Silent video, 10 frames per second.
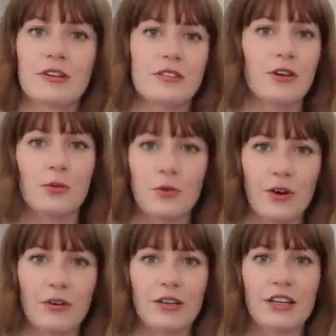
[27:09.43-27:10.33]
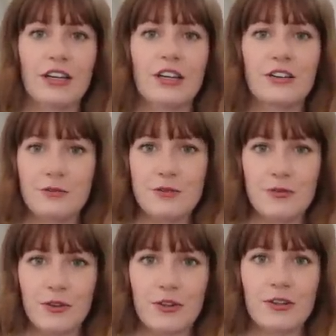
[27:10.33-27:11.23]
So I hope you found it
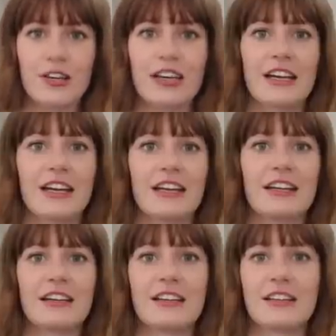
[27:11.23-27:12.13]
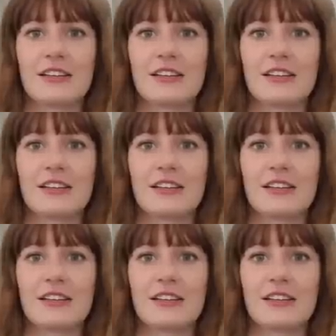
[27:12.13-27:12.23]
useful and